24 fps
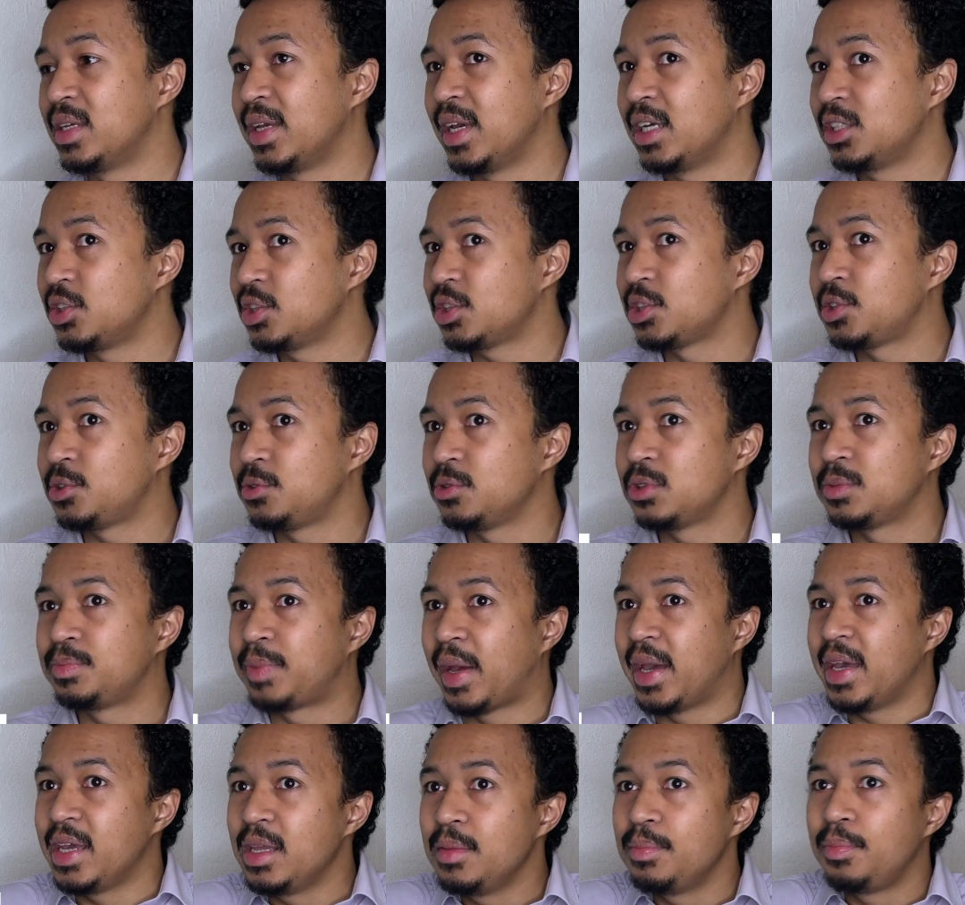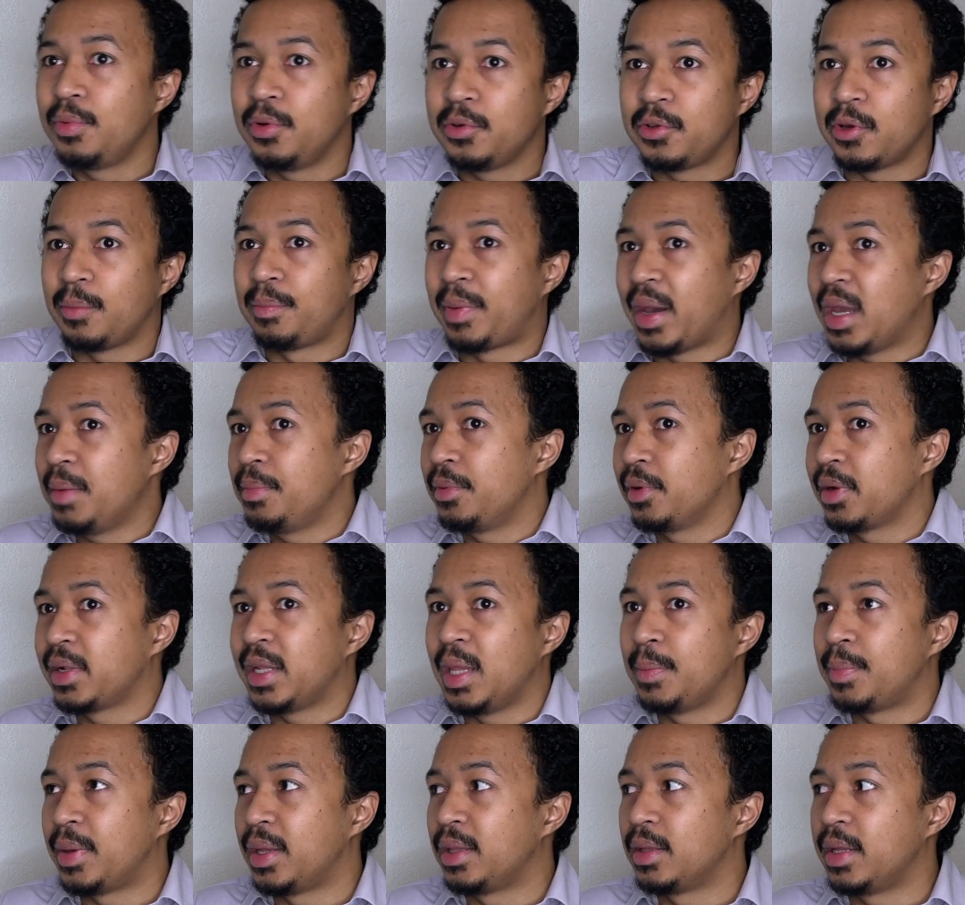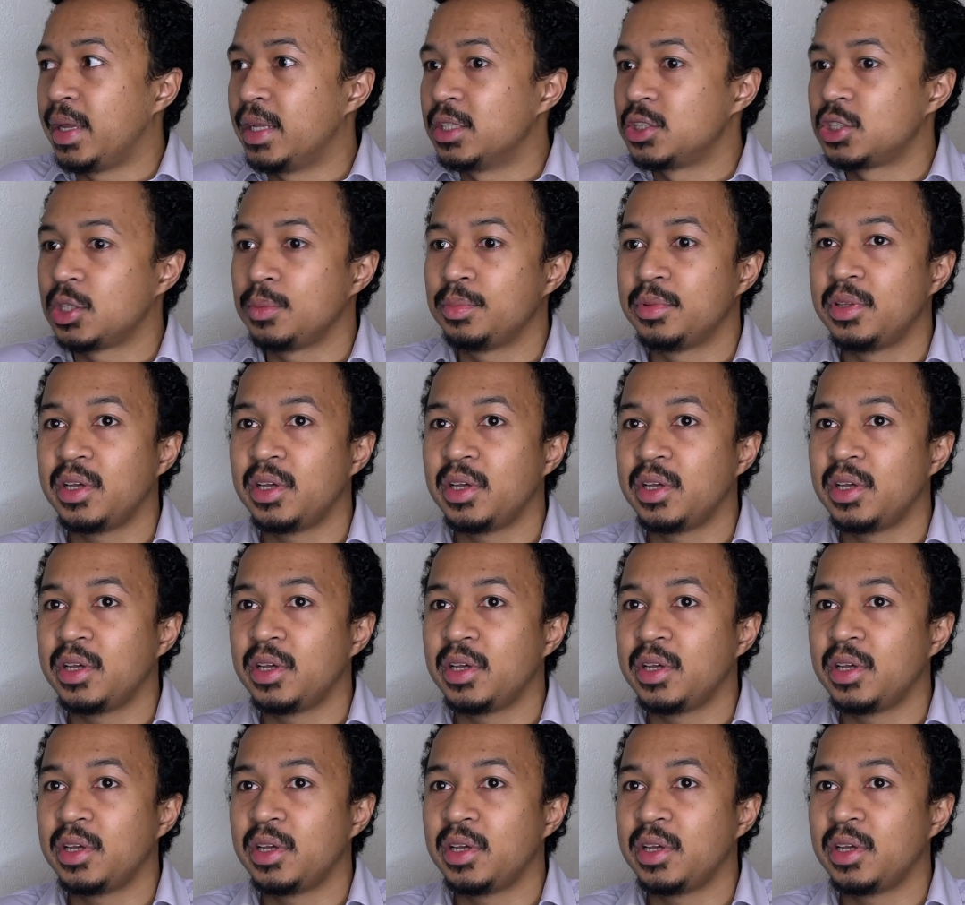I just use pynput or pyperclip and job